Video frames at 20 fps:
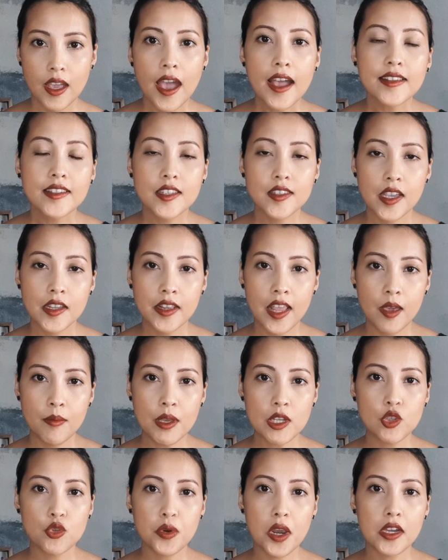The
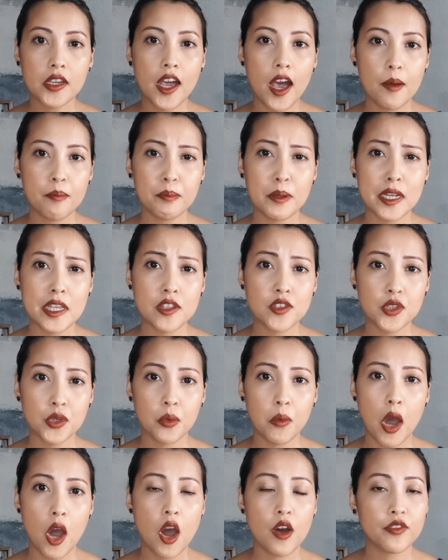dynamic drug company
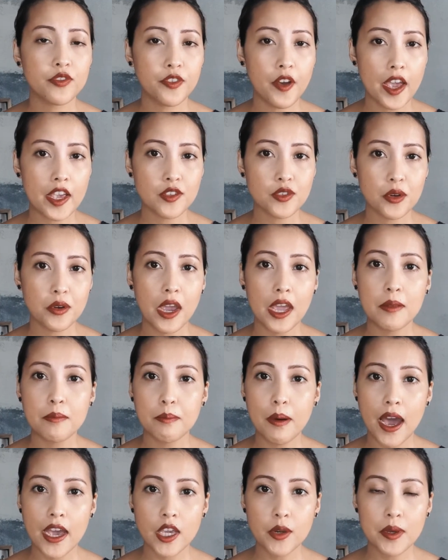duo of Pfizer and
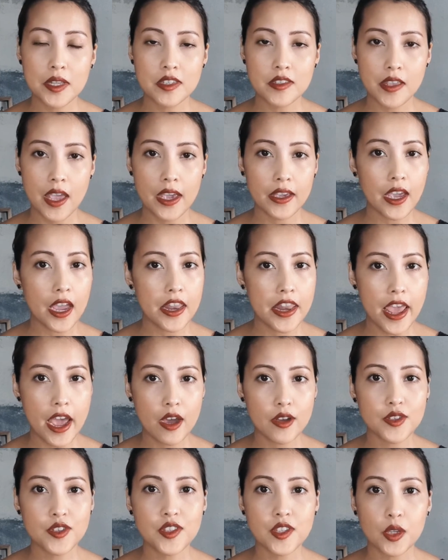BioNTech
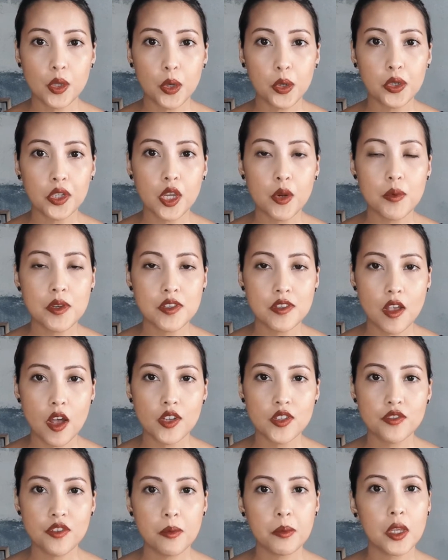announced that early
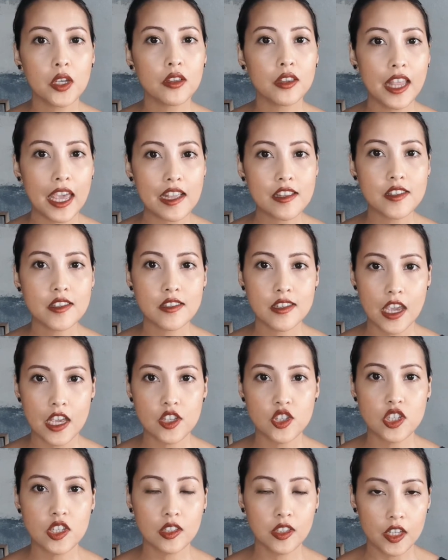results from their
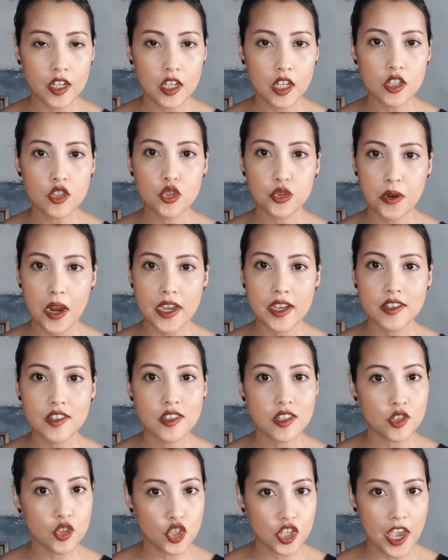late-stage clinical trial
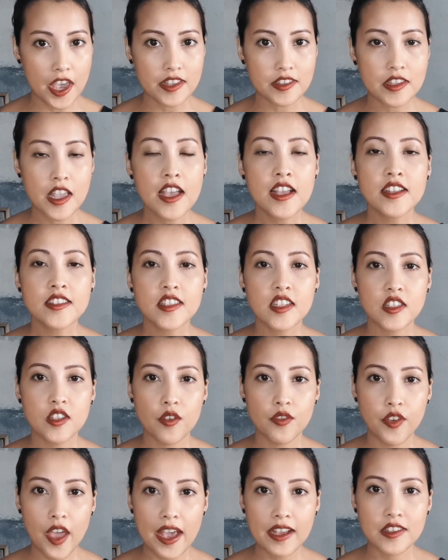suggest that the
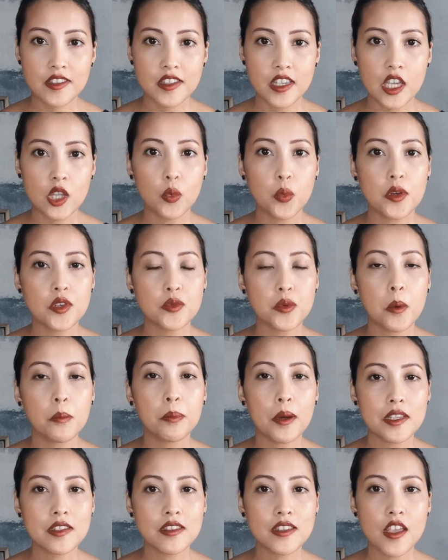vaccine was
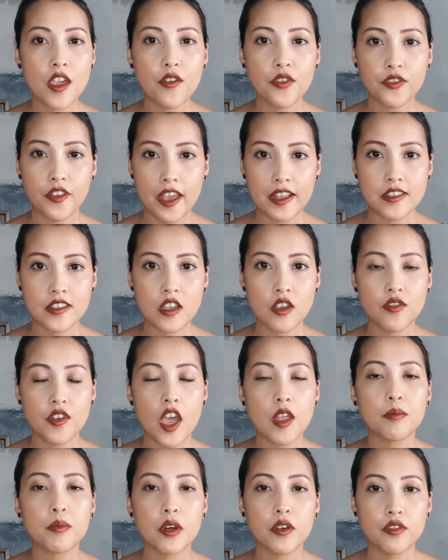robustly effective
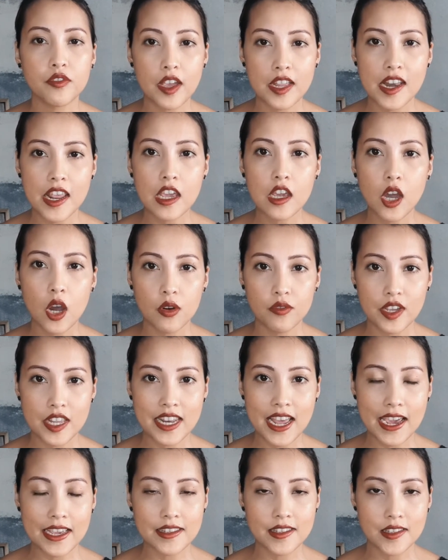in preventing
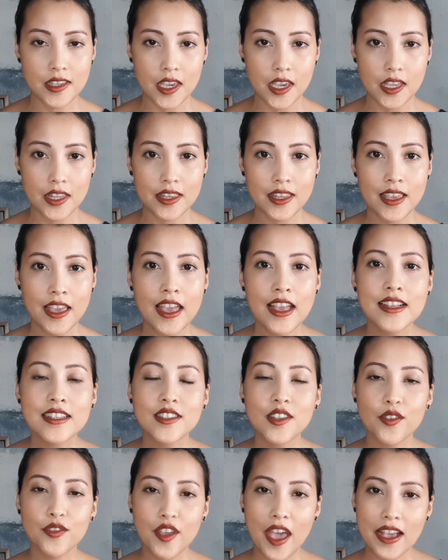COVID-19.
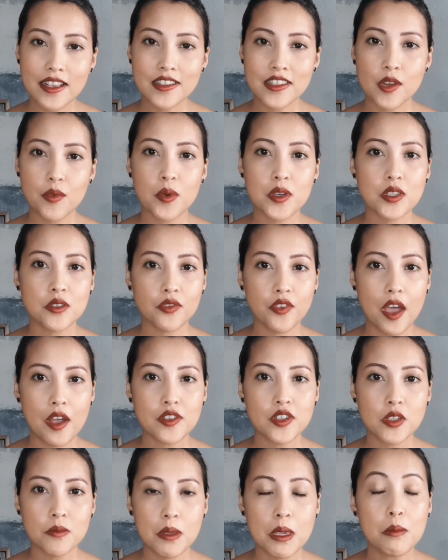The vaccine was
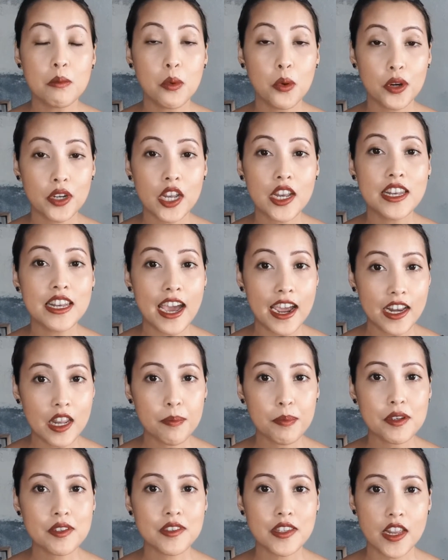found to be more than
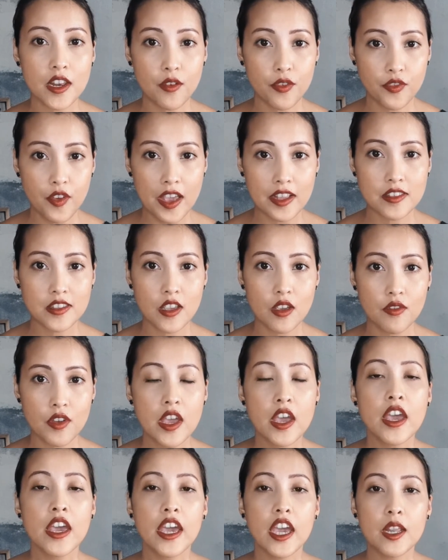90% effective
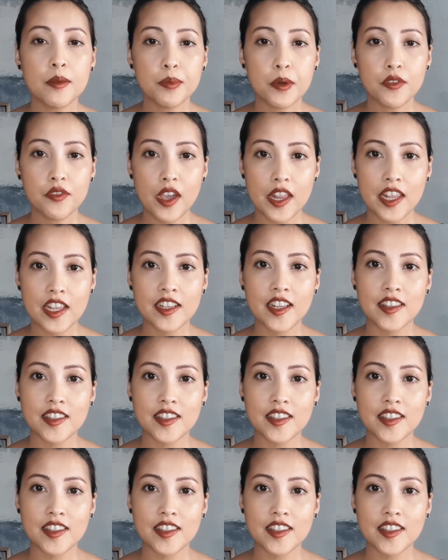in preventing the